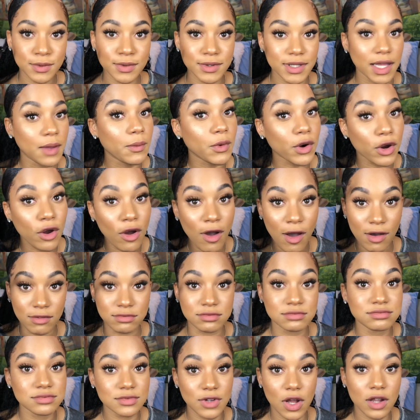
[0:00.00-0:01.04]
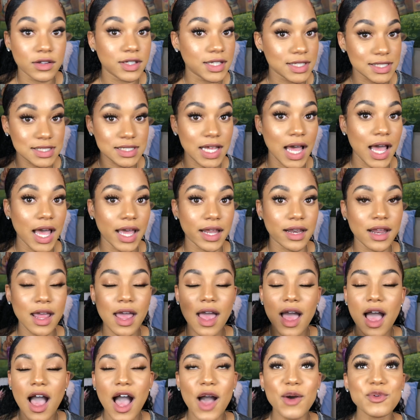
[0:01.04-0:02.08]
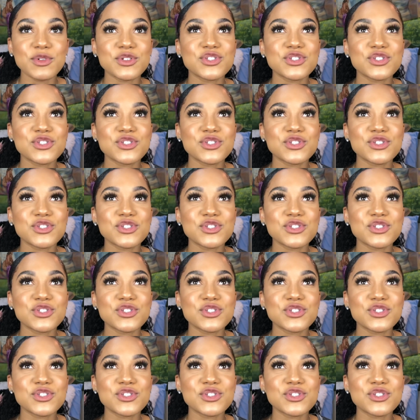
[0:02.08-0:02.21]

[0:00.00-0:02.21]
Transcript: They were gone on this side. I